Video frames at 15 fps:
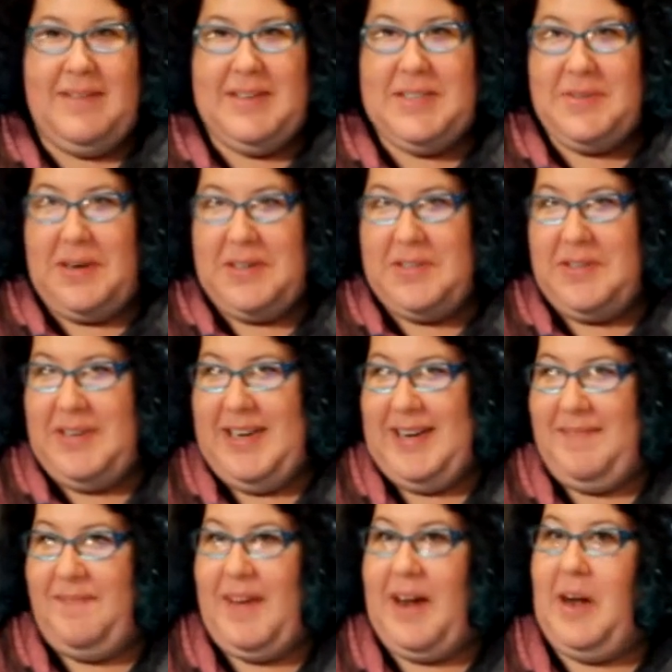restructuring
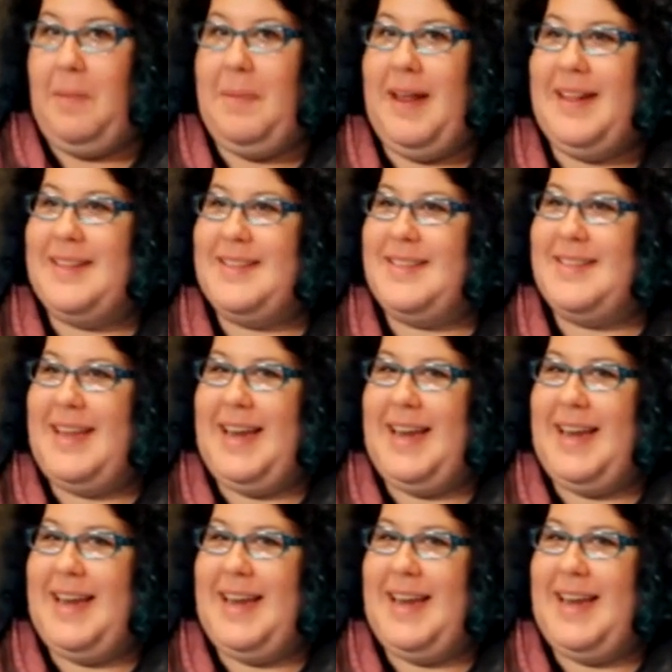environments.